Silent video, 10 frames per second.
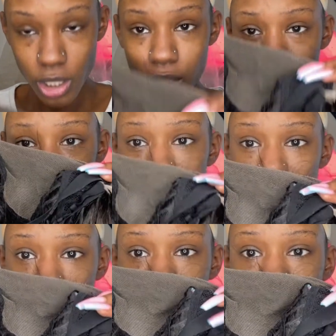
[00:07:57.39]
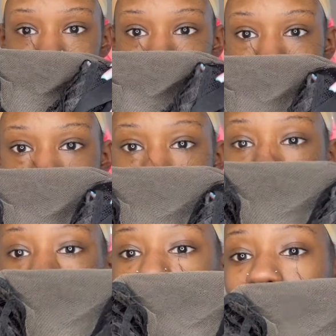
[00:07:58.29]
So I got some at the top,
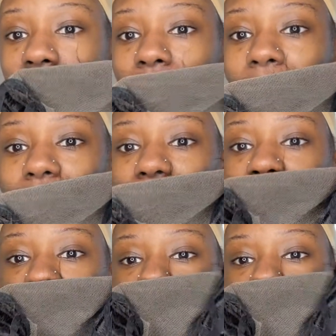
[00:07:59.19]
and then it got